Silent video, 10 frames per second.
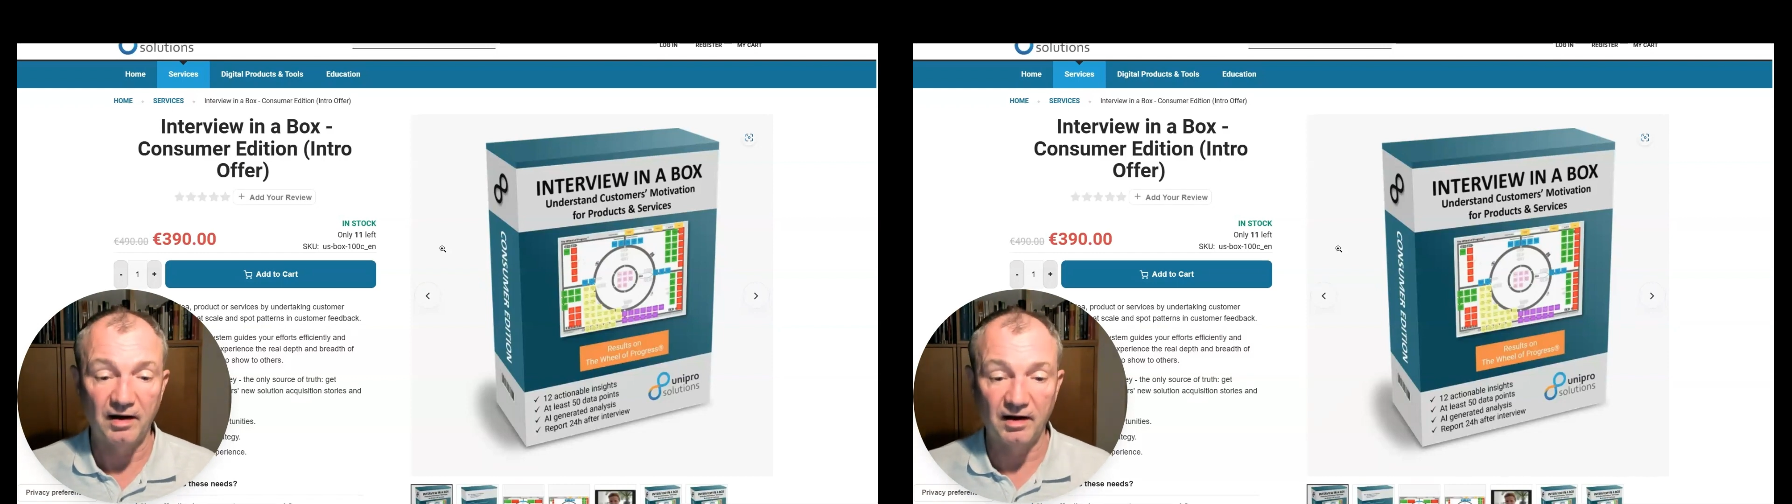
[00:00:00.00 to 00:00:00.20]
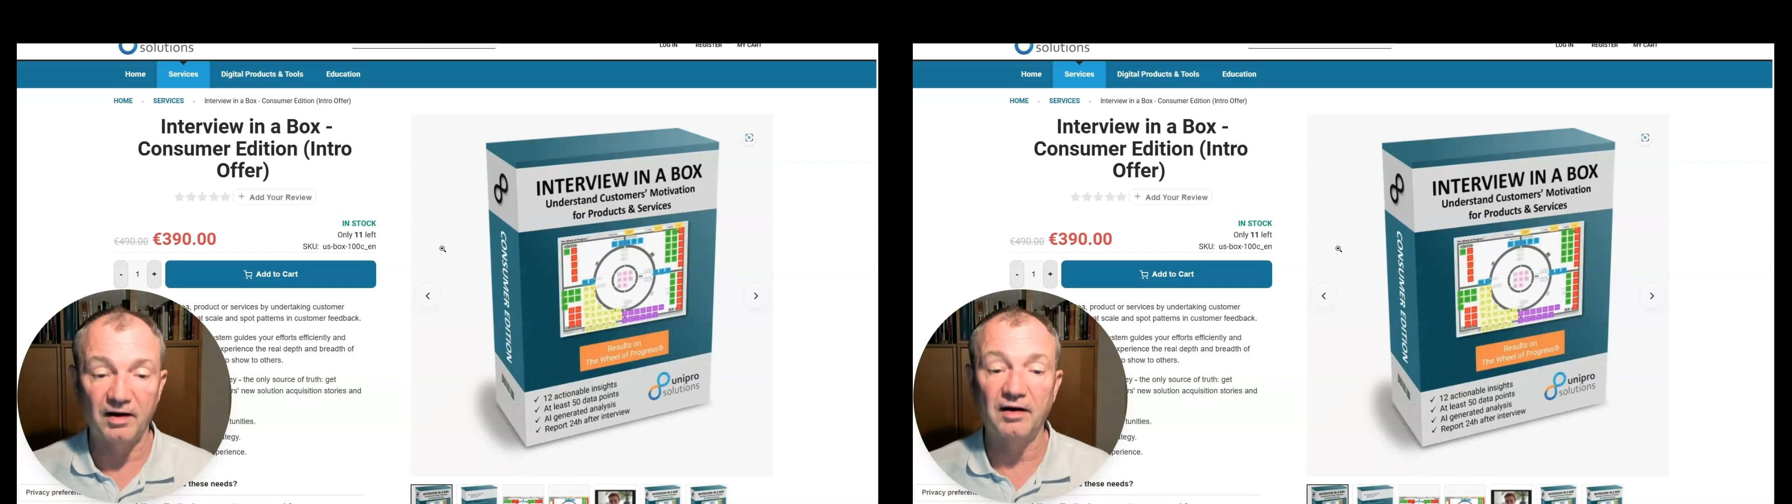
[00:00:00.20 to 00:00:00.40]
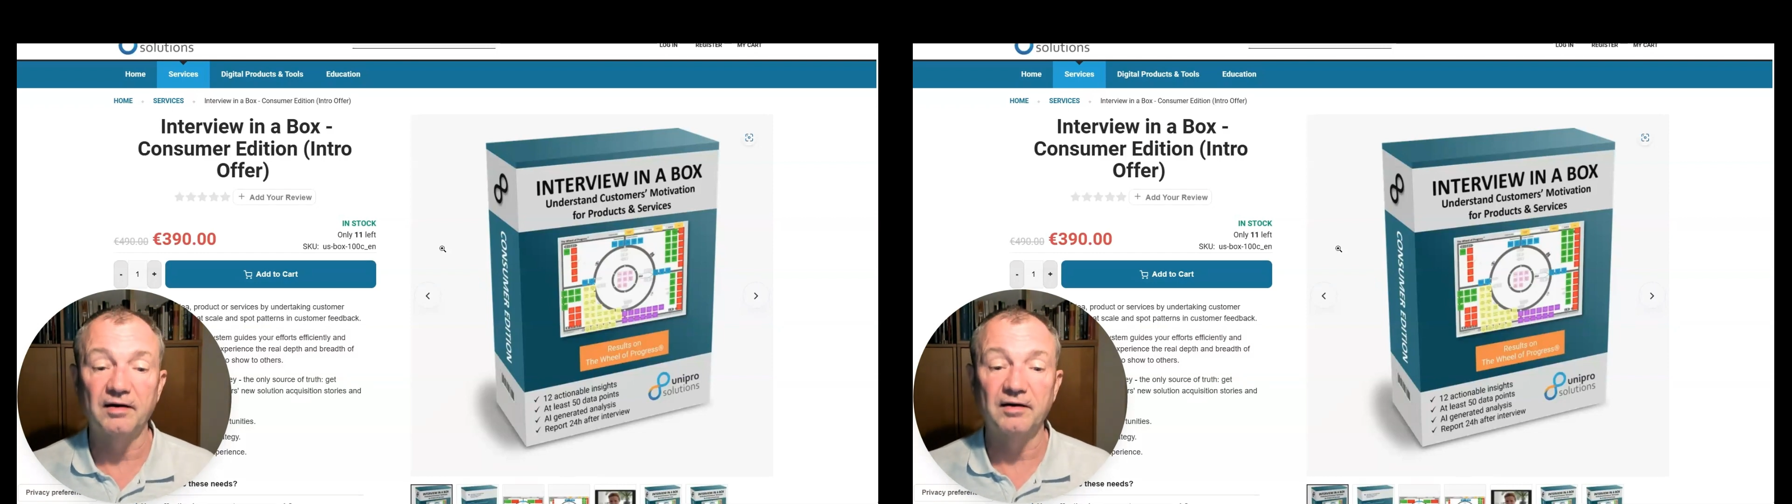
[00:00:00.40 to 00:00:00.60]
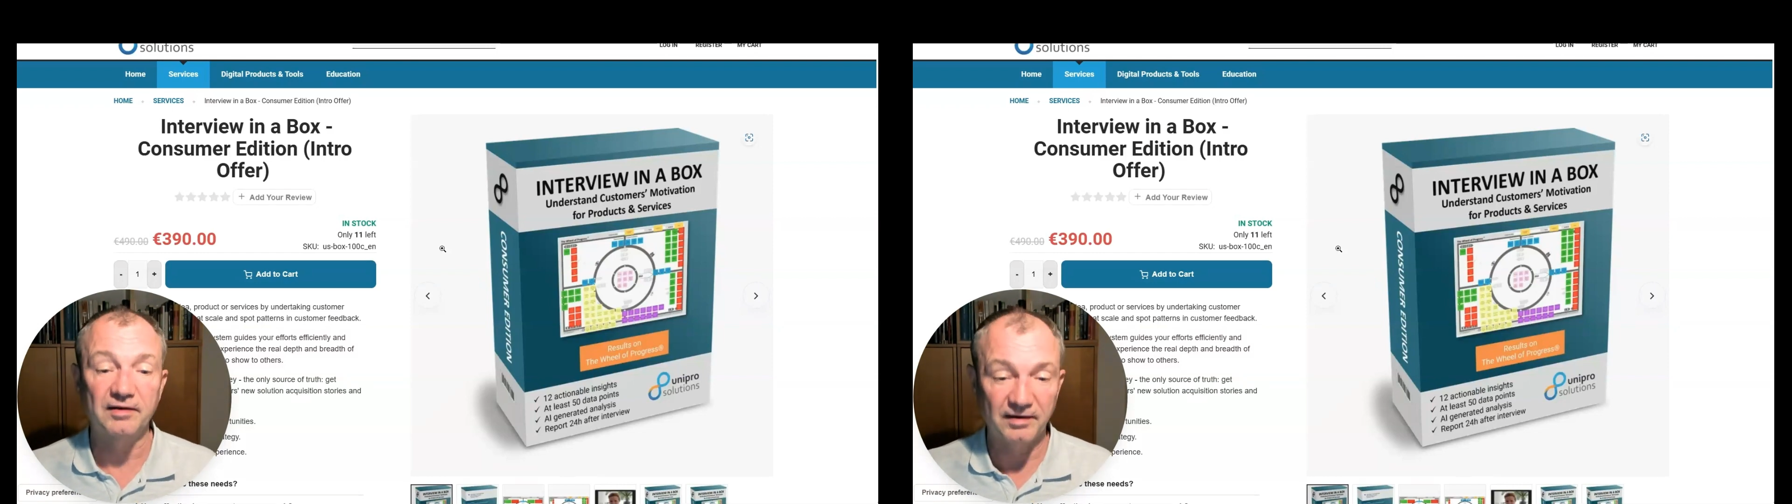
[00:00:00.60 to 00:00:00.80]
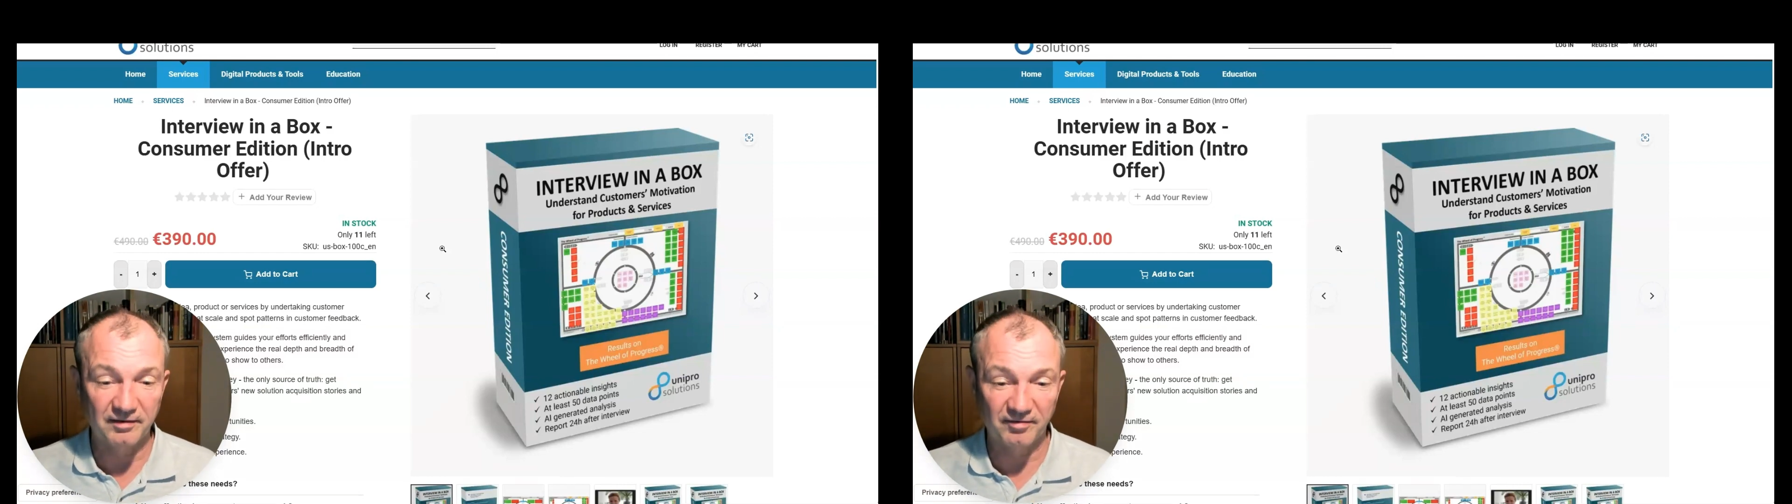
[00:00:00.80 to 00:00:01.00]
are
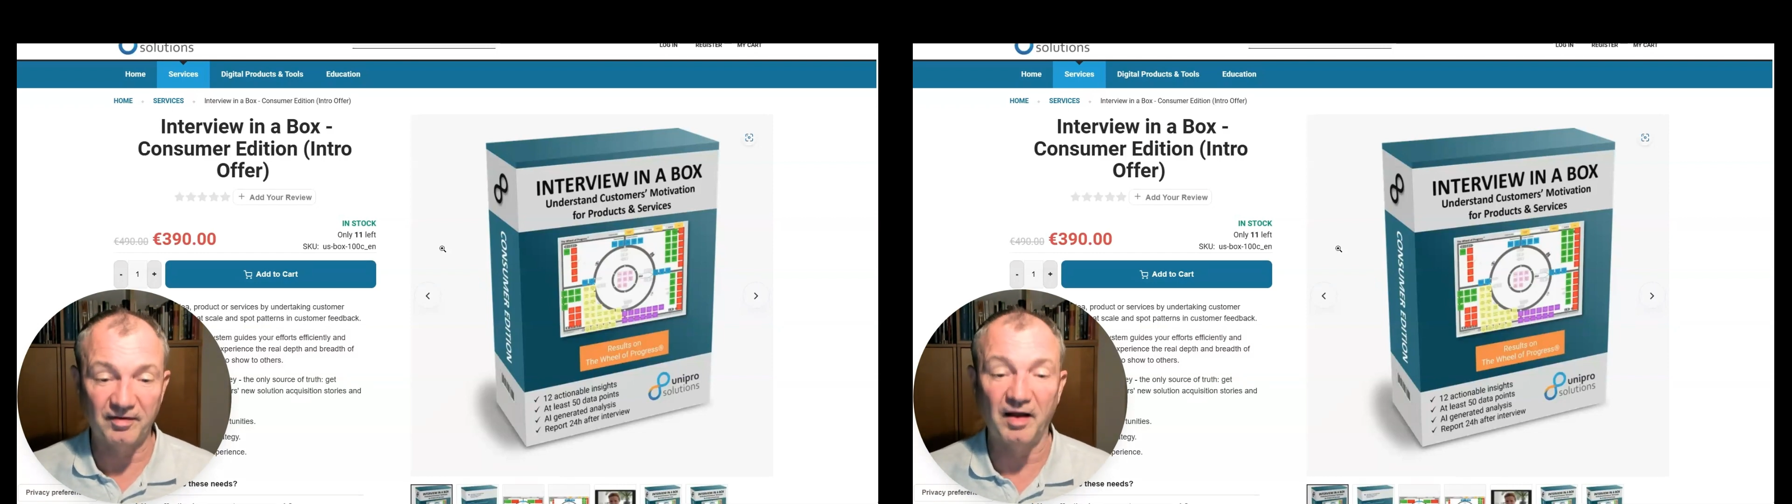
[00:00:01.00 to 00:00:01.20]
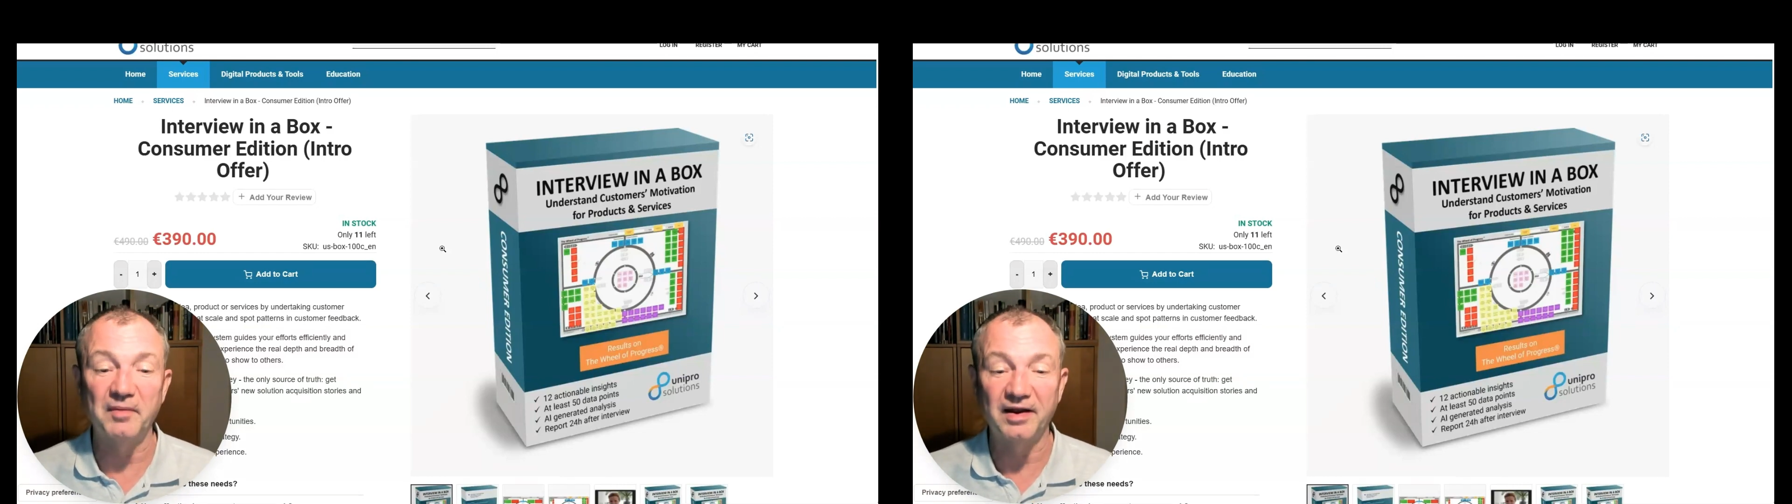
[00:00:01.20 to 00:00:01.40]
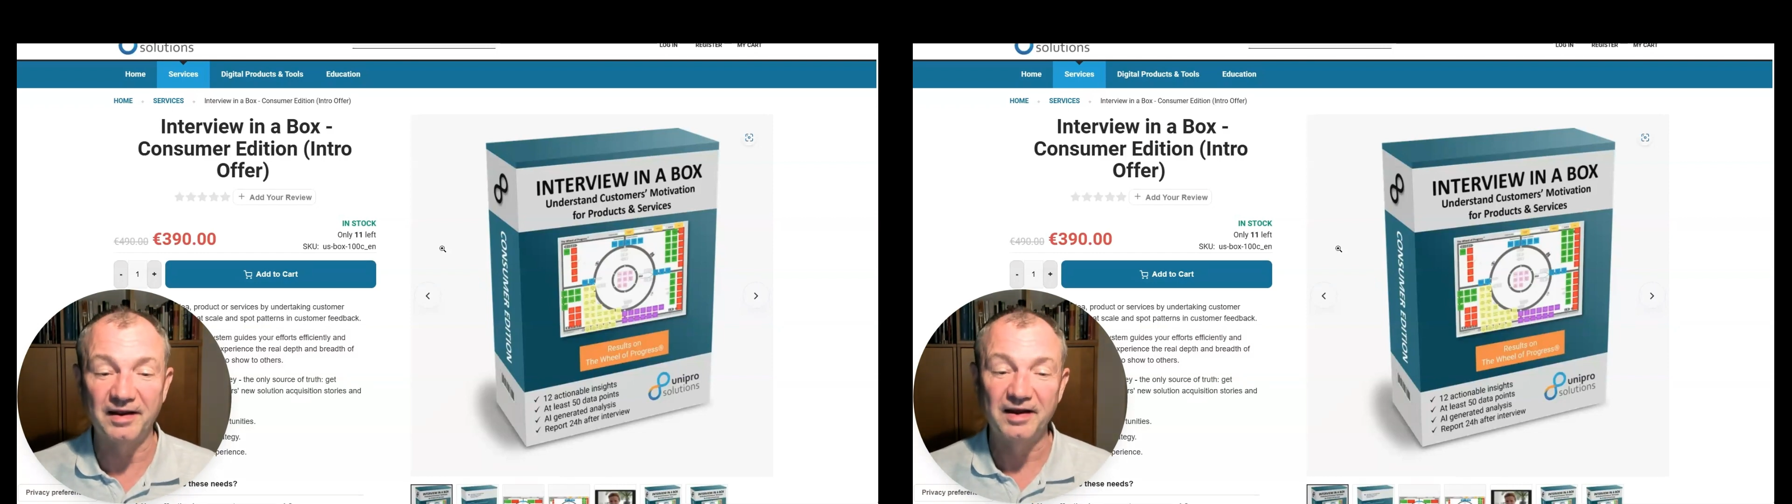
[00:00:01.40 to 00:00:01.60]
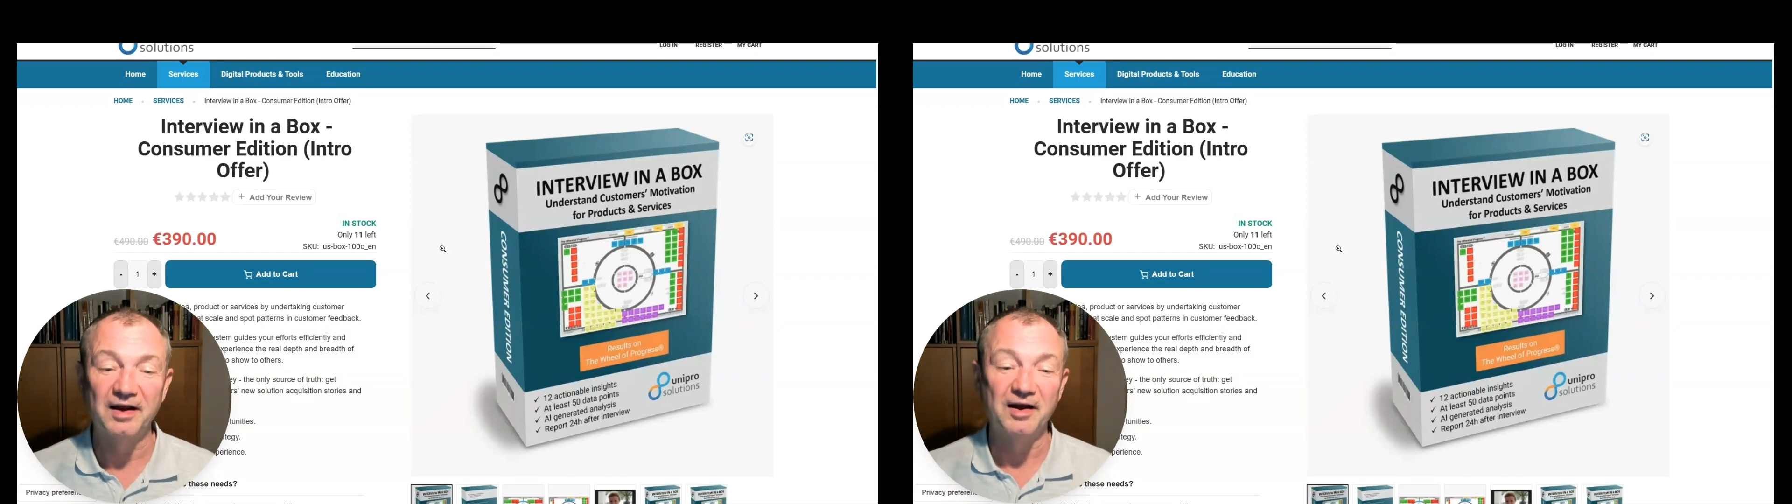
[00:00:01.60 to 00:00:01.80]
stemming